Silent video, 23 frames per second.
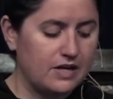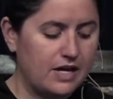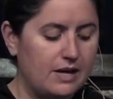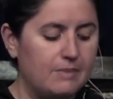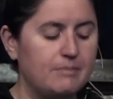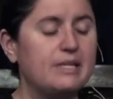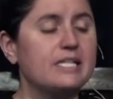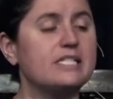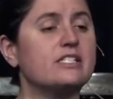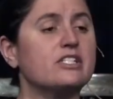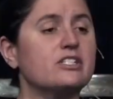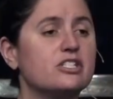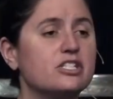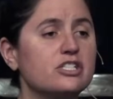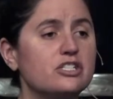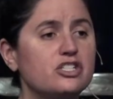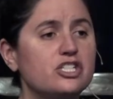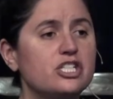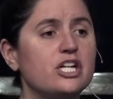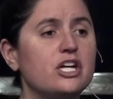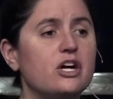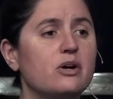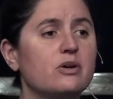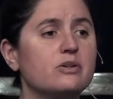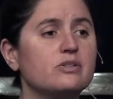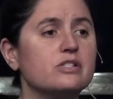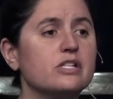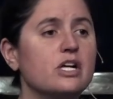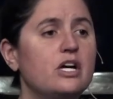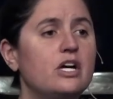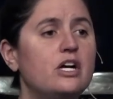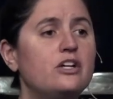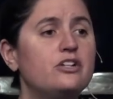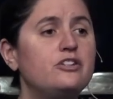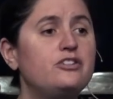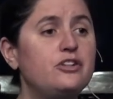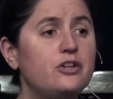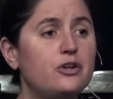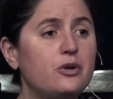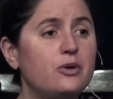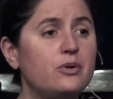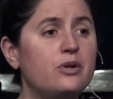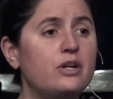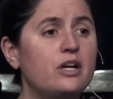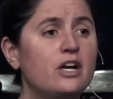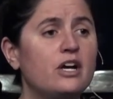Basically, she goes,
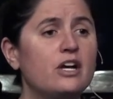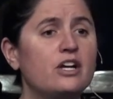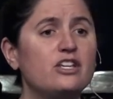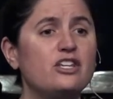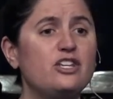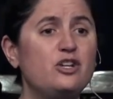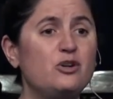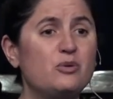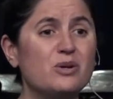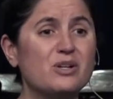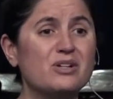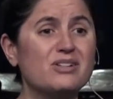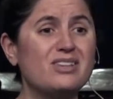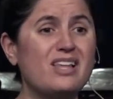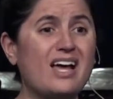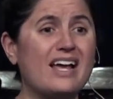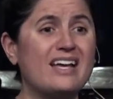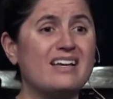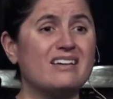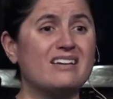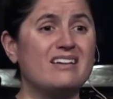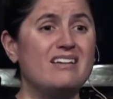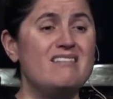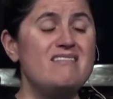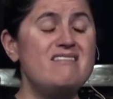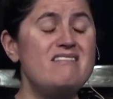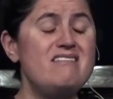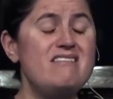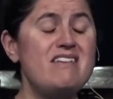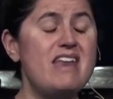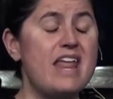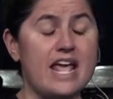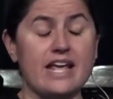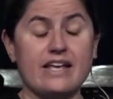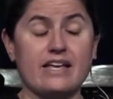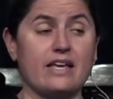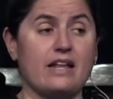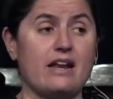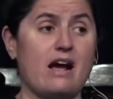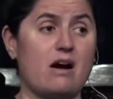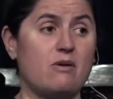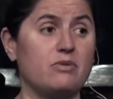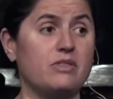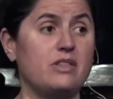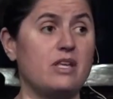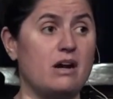Dude, you were like naked
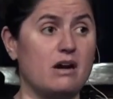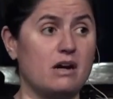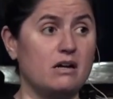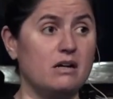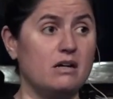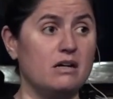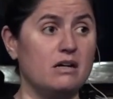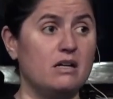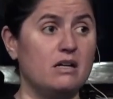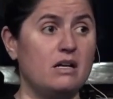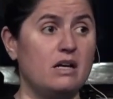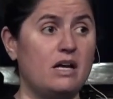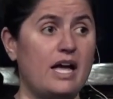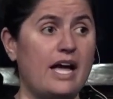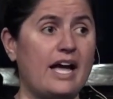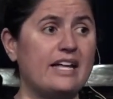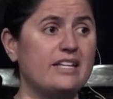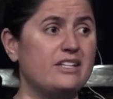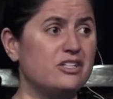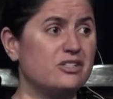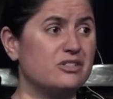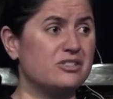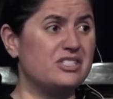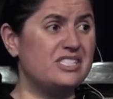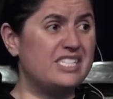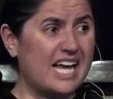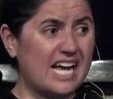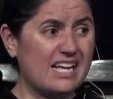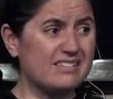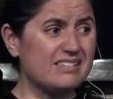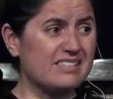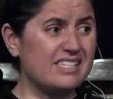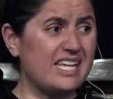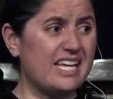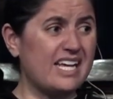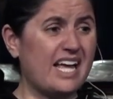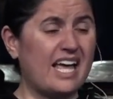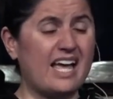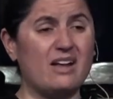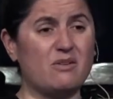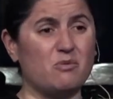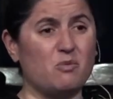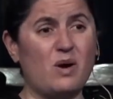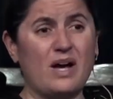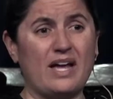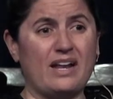out there, and you're dancing,
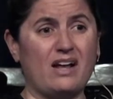and what?